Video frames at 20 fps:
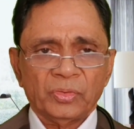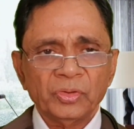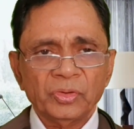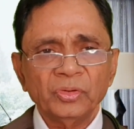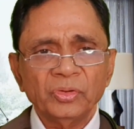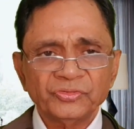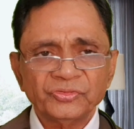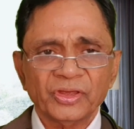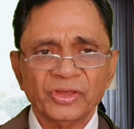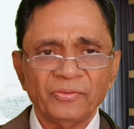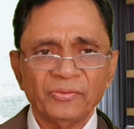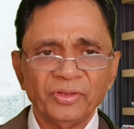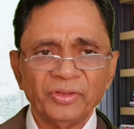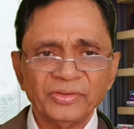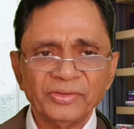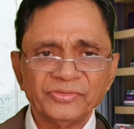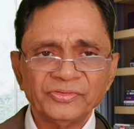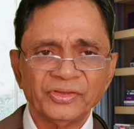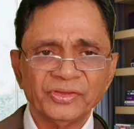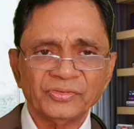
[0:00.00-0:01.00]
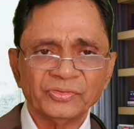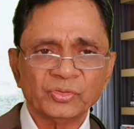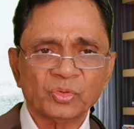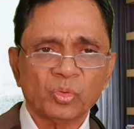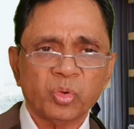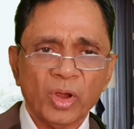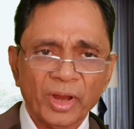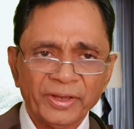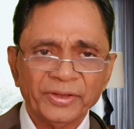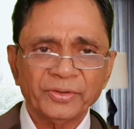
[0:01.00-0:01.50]
2 servings is
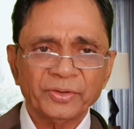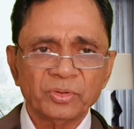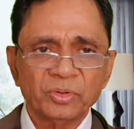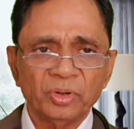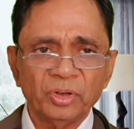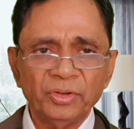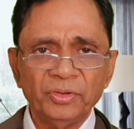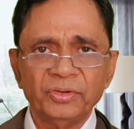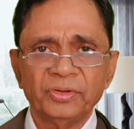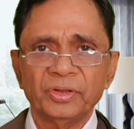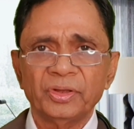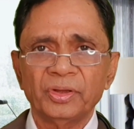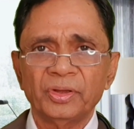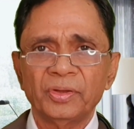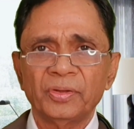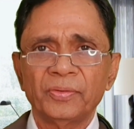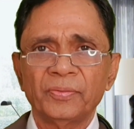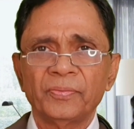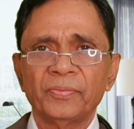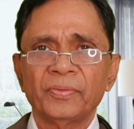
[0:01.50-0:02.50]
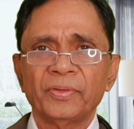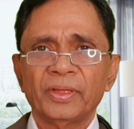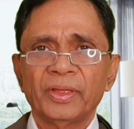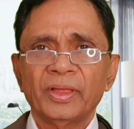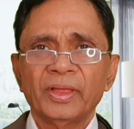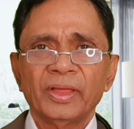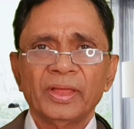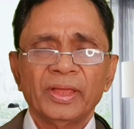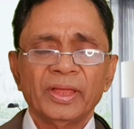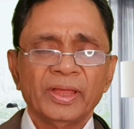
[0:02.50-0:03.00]
quite good.
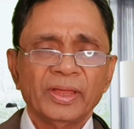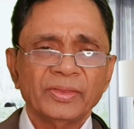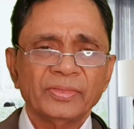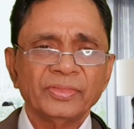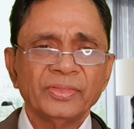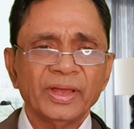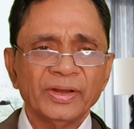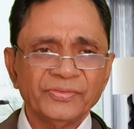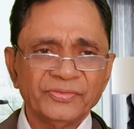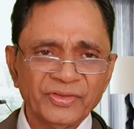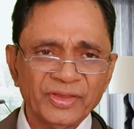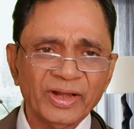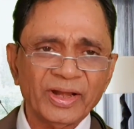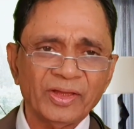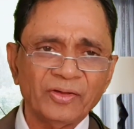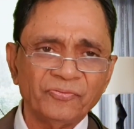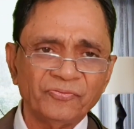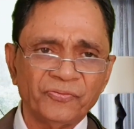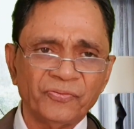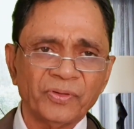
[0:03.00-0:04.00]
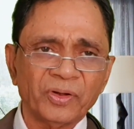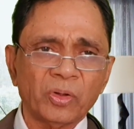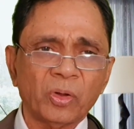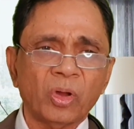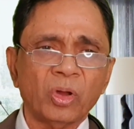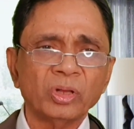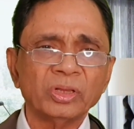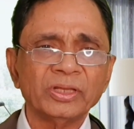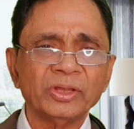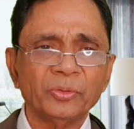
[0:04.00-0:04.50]
That's enough for
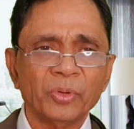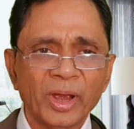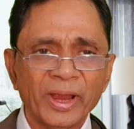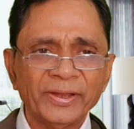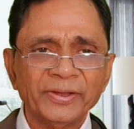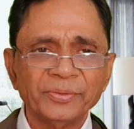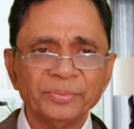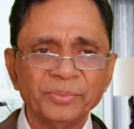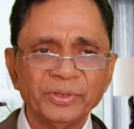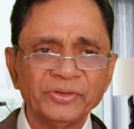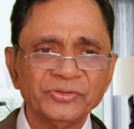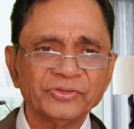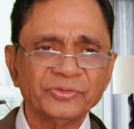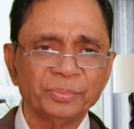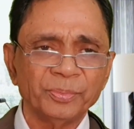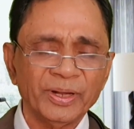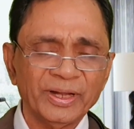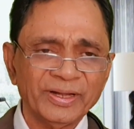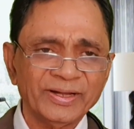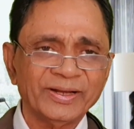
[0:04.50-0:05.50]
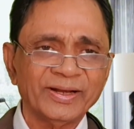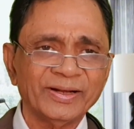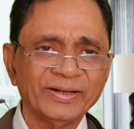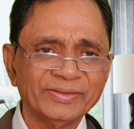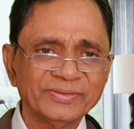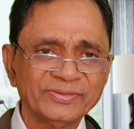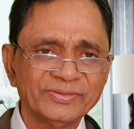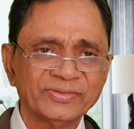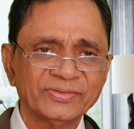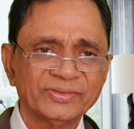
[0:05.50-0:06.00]
all the vitamins,
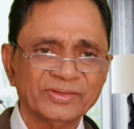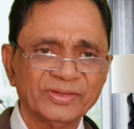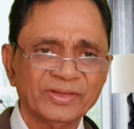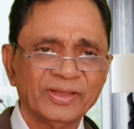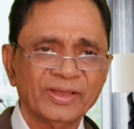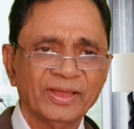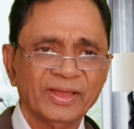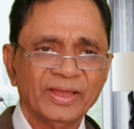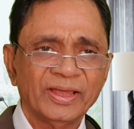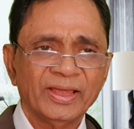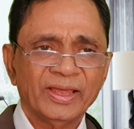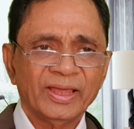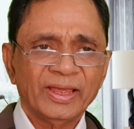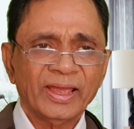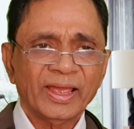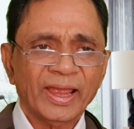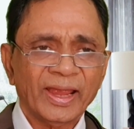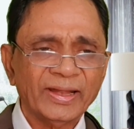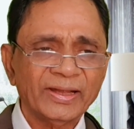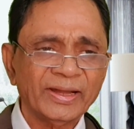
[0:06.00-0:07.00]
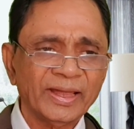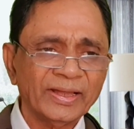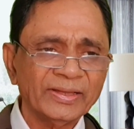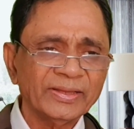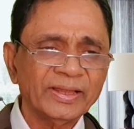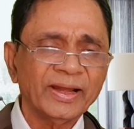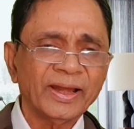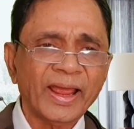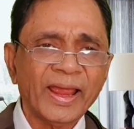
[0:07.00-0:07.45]
minerals, and other